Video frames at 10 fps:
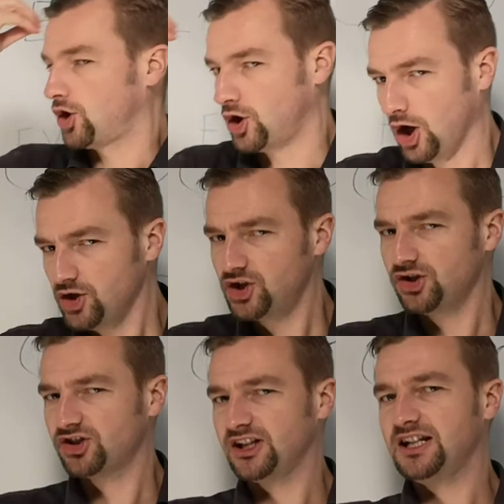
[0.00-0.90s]

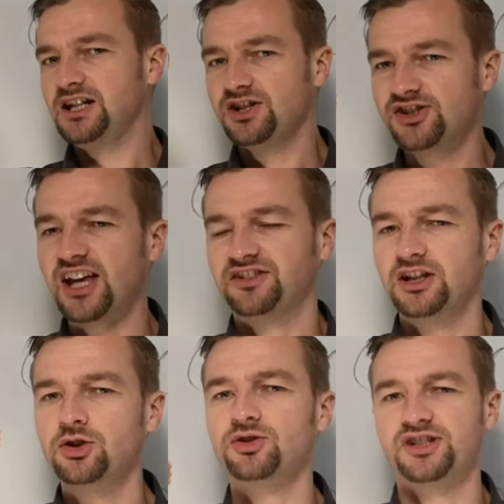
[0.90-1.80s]
consciously
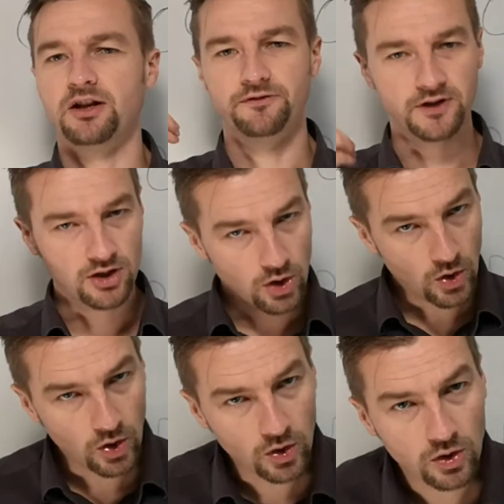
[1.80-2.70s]
setting yourself a
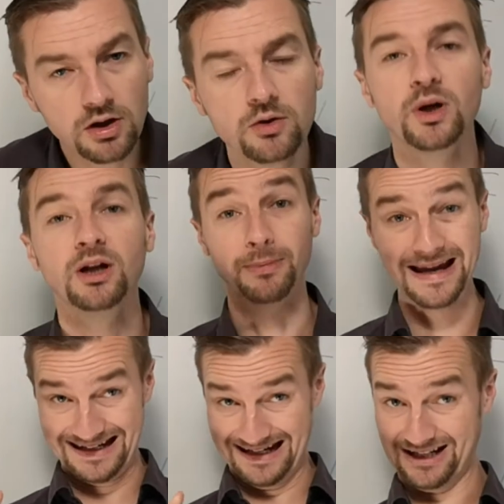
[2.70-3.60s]
goal will
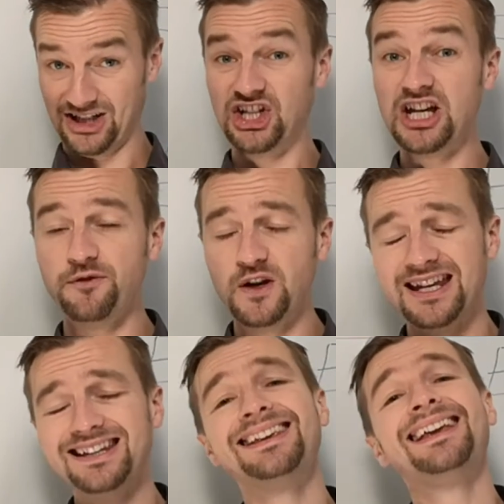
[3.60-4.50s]
make achieving
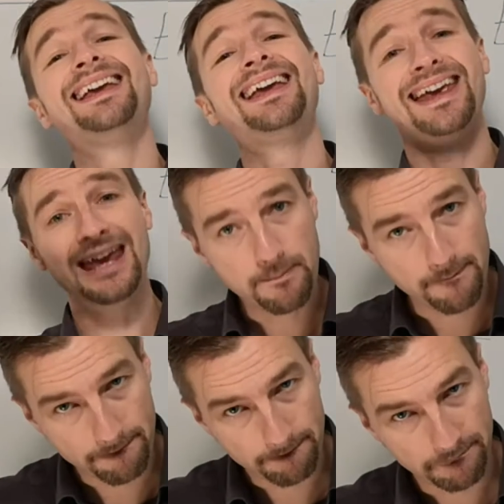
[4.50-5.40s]
it
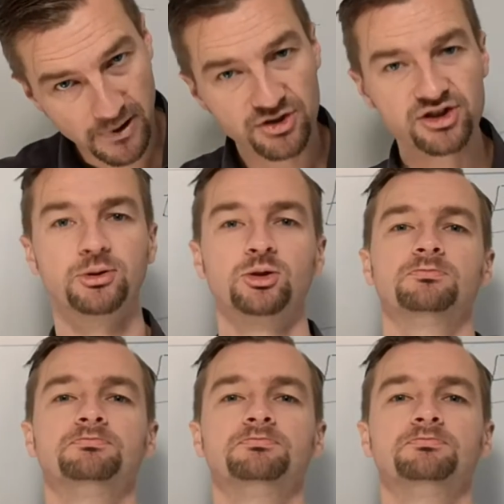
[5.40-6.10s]
impossible.